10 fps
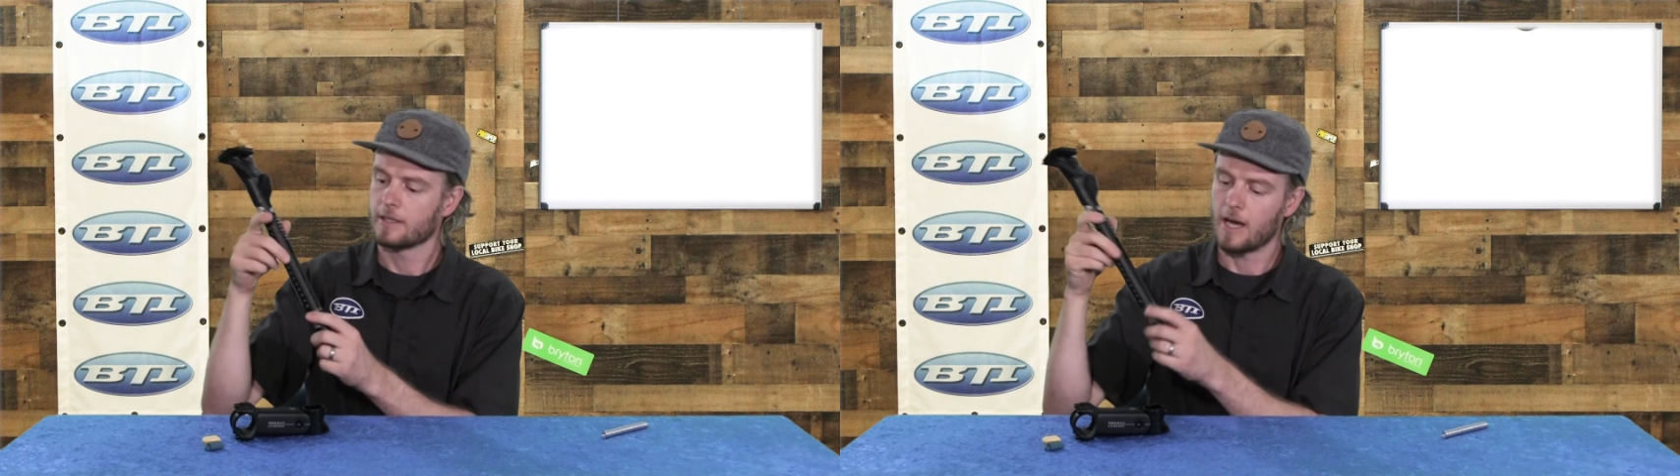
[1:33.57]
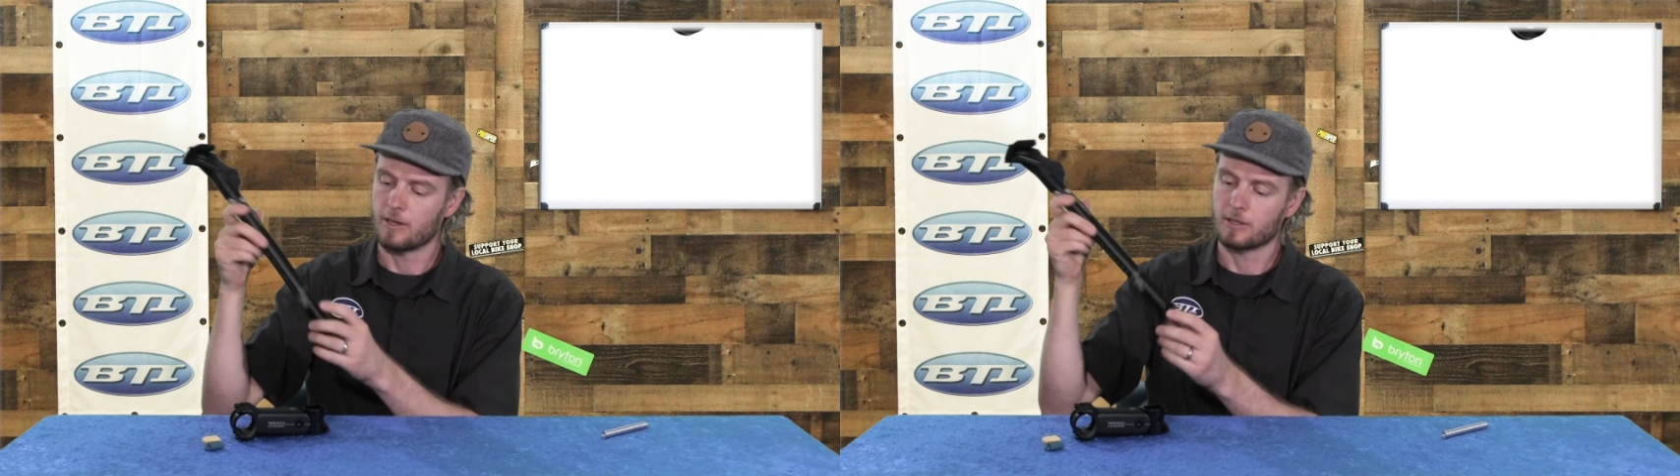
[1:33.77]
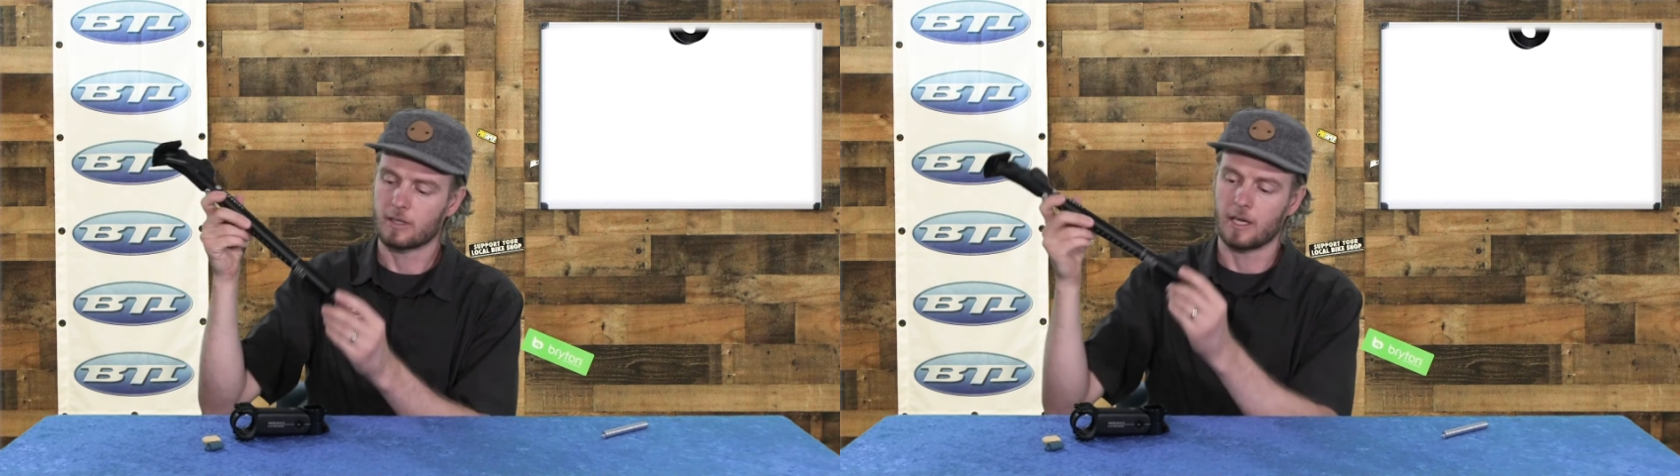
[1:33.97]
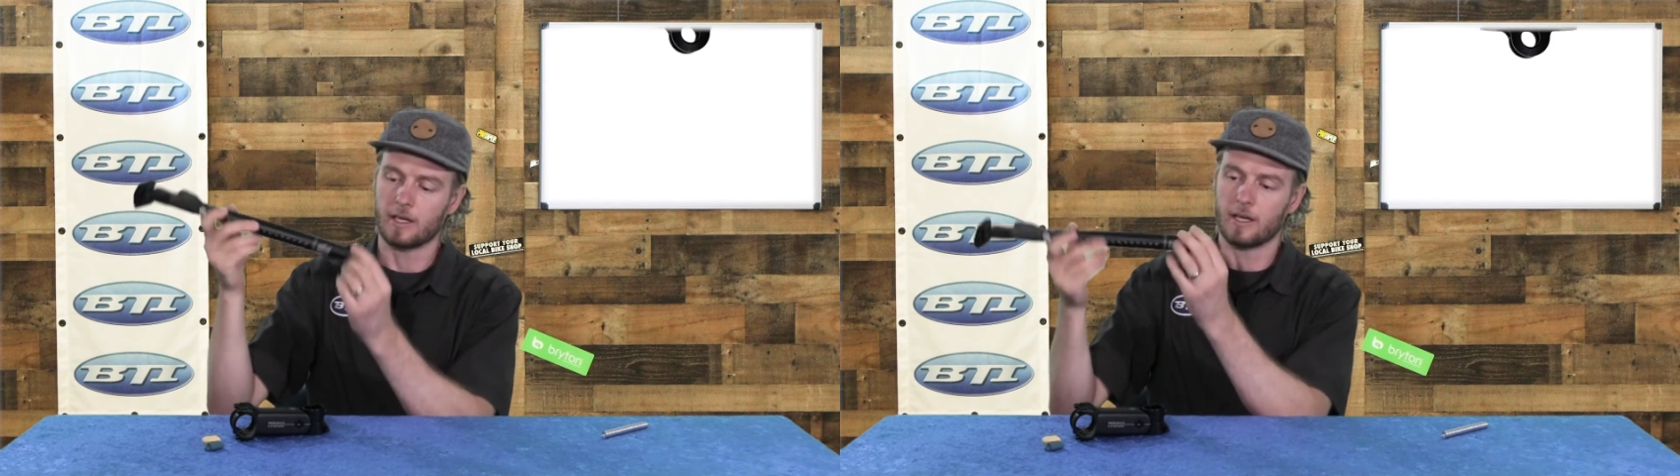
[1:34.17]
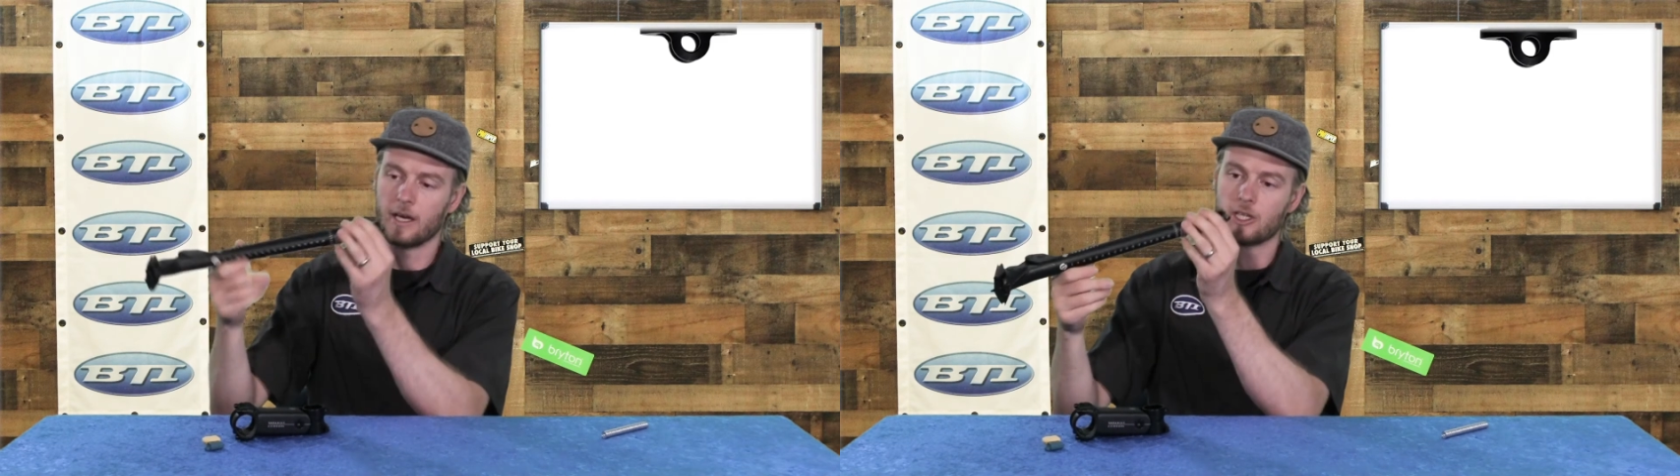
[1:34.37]
Now you
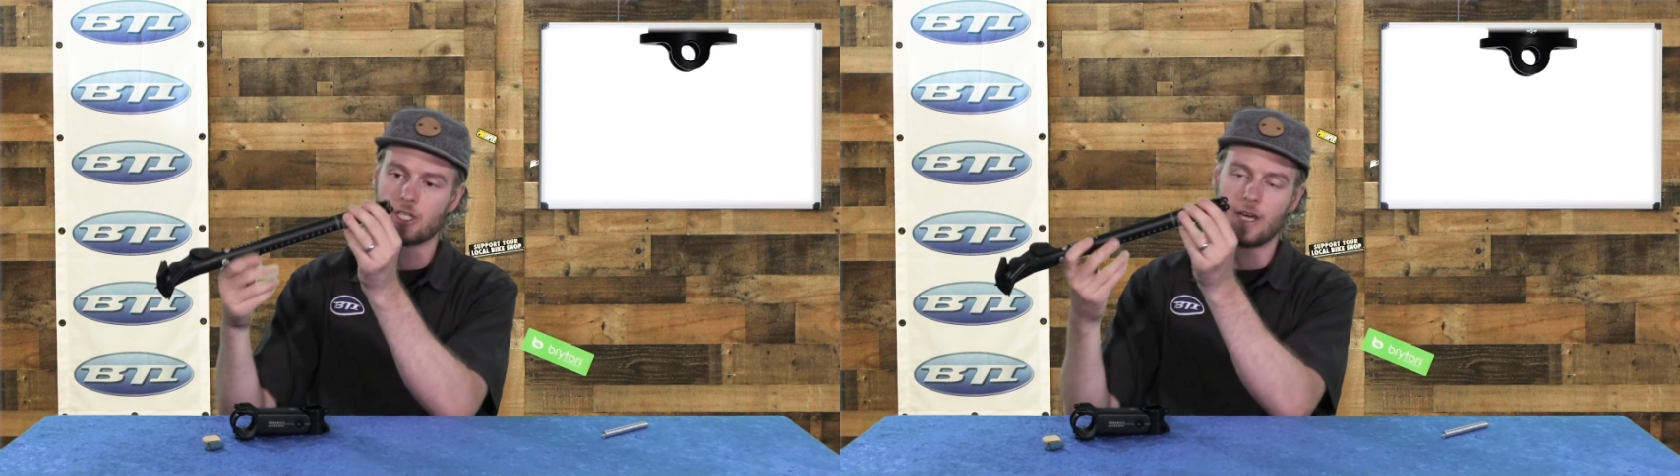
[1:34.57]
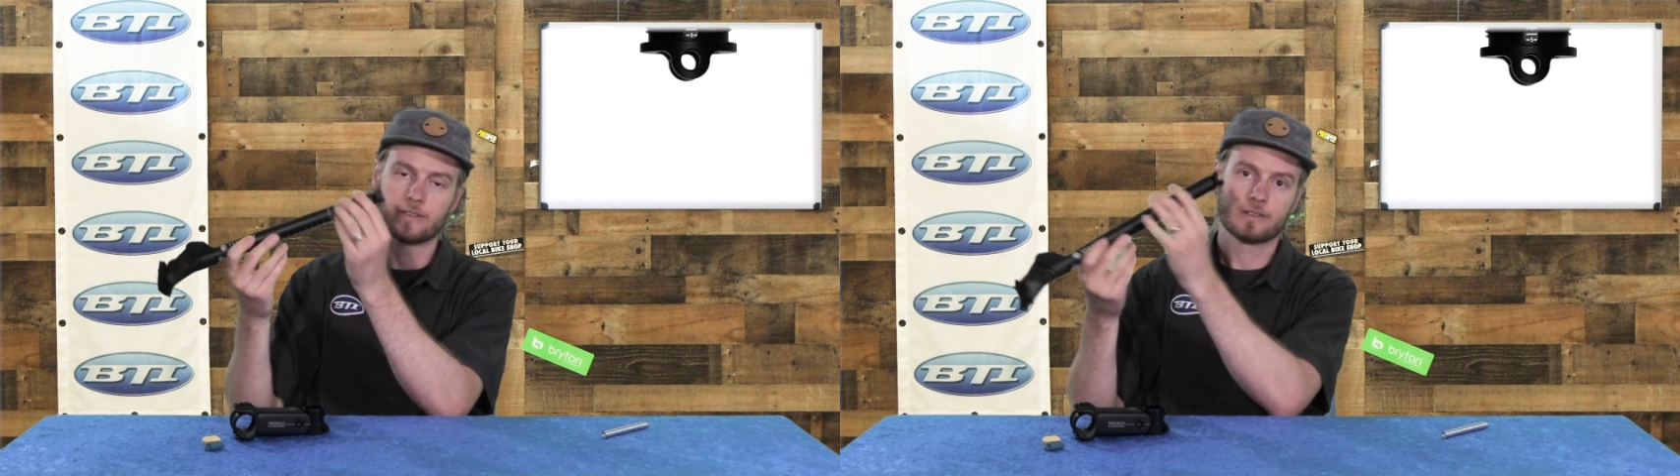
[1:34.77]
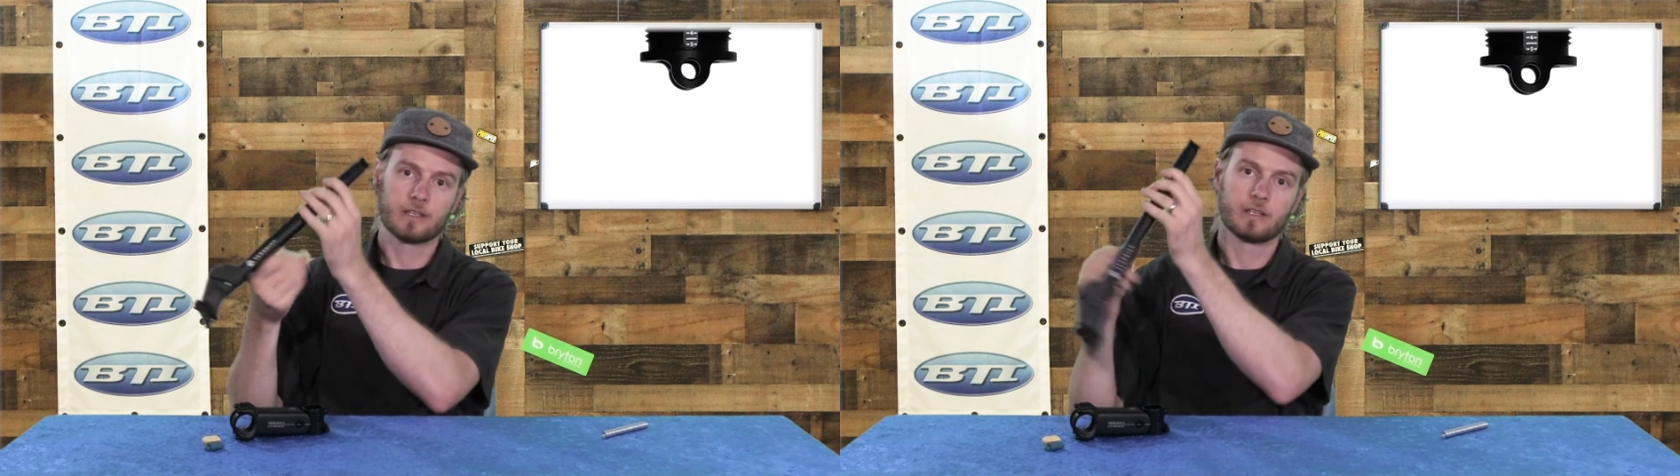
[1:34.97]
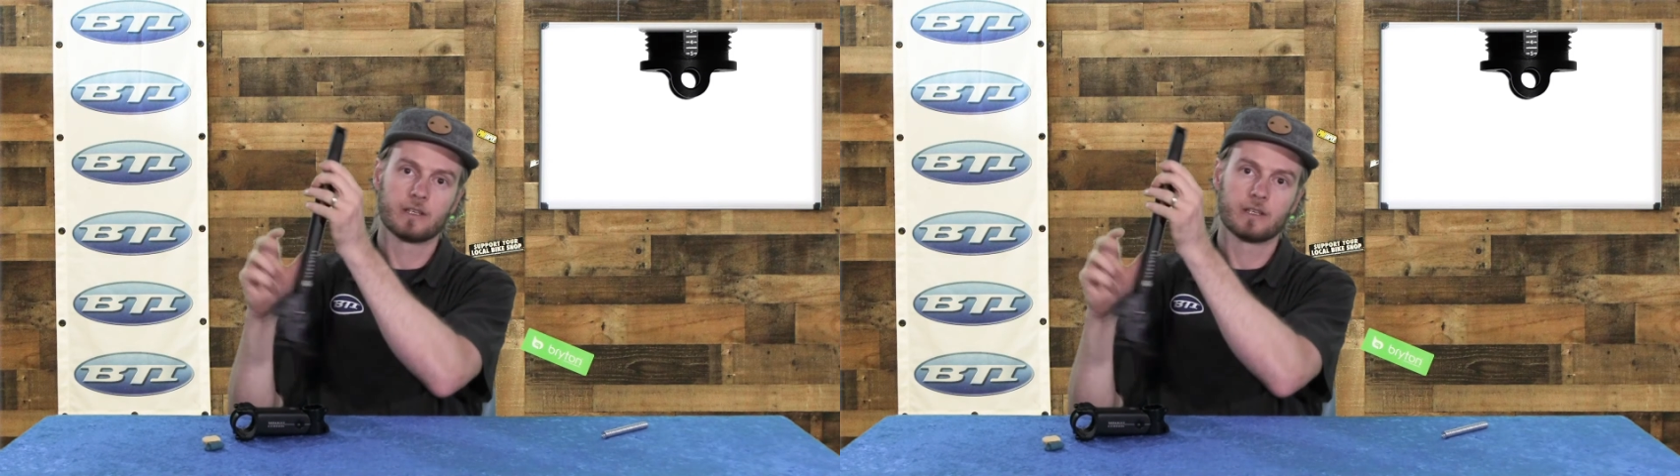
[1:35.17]
can adjust